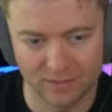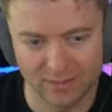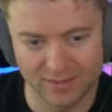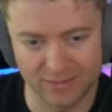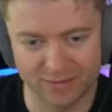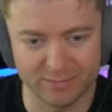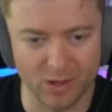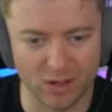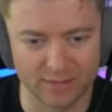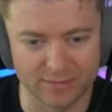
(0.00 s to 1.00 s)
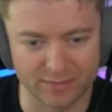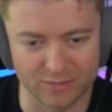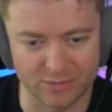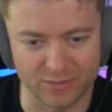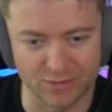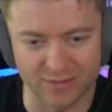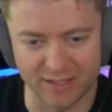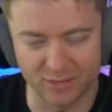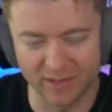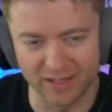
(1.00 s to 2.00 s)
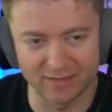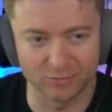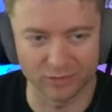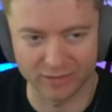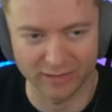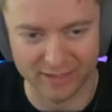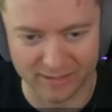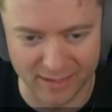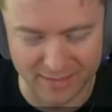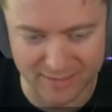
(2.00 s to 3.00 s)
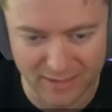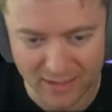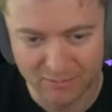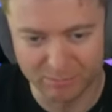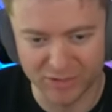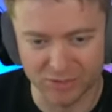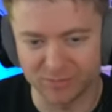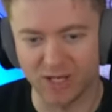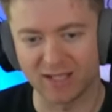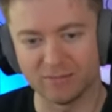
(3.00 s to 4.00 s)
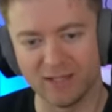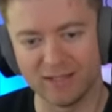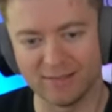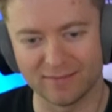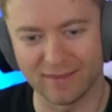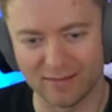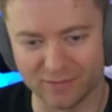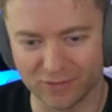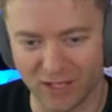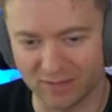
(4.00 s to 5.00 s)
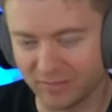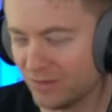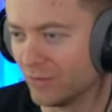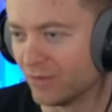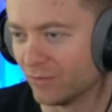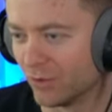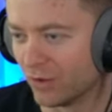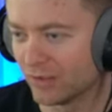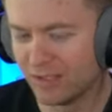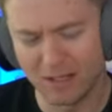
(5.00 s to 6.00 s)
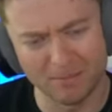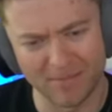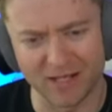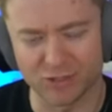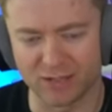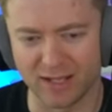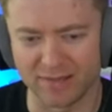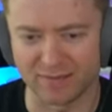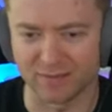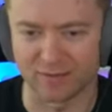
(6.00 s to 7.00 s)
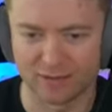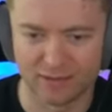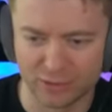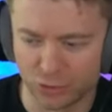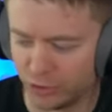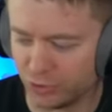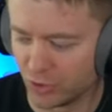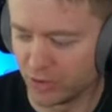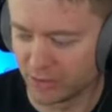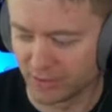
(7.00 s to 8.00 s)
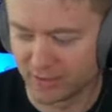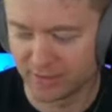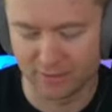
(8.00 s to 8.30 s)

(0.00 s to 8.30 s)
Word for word: He still has pawns, so there's no stalemate. We're going to get a nice bishop checkmate instead of a checkmate with the rook. Much nicer. GG.